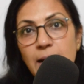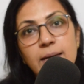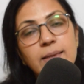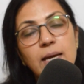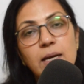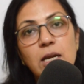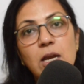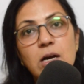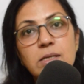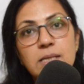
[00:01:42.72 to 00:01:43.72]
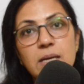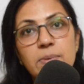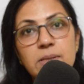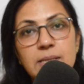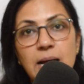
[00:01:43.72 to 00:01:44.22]
are there in E O S
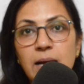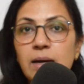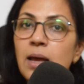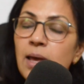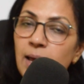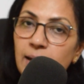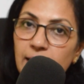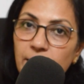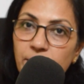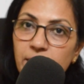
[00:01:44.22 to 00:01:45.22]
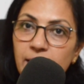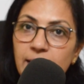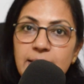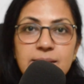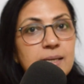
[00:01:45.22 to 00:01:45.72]
labels are library
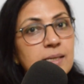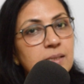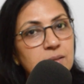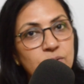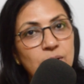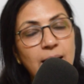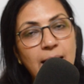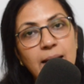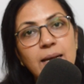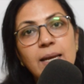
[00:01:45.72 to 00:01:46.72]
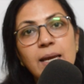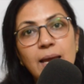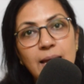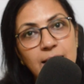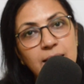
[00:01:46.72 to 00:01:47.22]
classes, string handling,
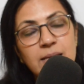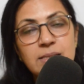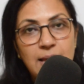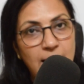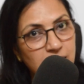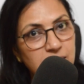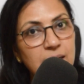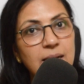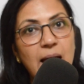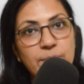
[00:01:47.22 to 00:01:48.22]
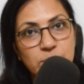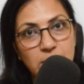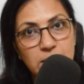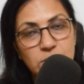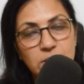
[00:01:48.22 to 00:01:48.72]
arrays and
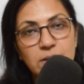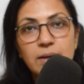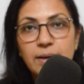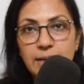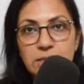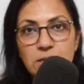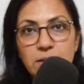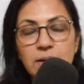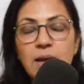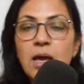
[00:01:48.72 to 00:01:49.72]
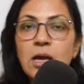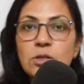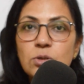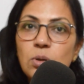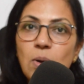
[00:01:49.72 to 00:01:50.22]
encapsulation. Right children?
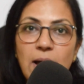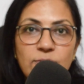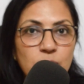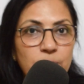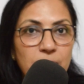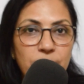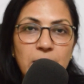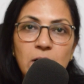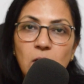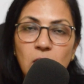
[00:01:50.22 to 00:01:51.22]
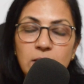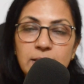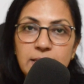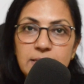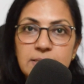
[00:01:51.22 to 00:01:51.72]
So you have to prepare all
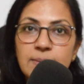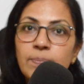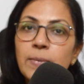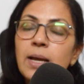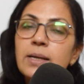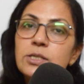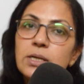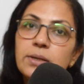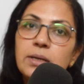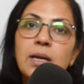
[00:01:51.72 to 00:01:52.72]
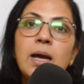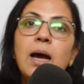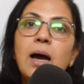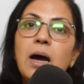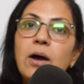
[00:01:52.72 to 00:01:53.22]
these. Children,
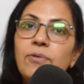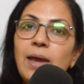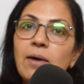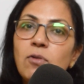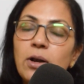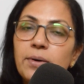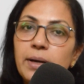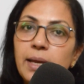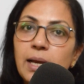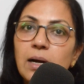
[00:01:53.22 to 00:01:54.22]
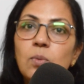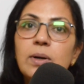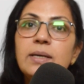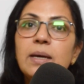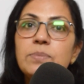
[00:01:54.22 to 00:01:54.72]
uh, we have already
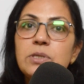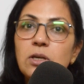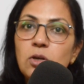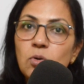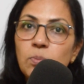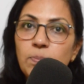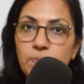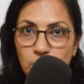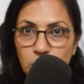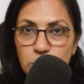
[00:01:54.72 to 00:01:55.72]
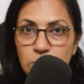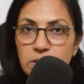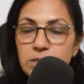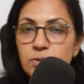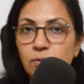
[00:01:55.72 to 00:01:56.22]
covered M C Q
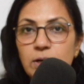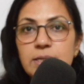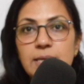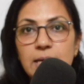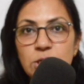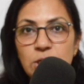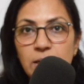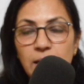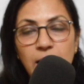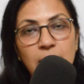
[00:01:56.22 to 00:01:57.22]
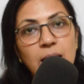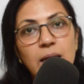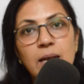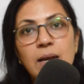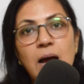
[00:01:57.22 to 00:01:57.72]
questions for section A
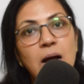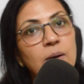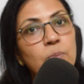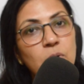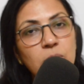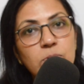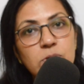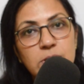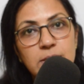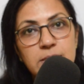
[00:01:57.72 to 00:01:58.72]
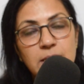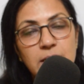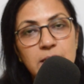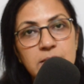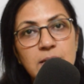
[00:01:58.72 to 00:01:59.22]
in our board booster
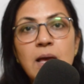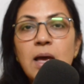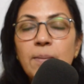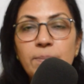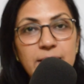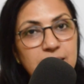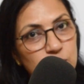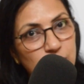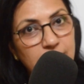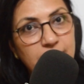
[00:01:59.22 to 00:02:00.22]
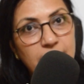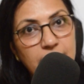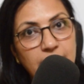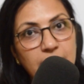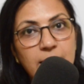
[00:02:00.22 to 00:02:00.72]
series. Please check the
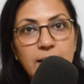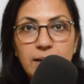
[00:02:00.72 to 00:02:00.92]
link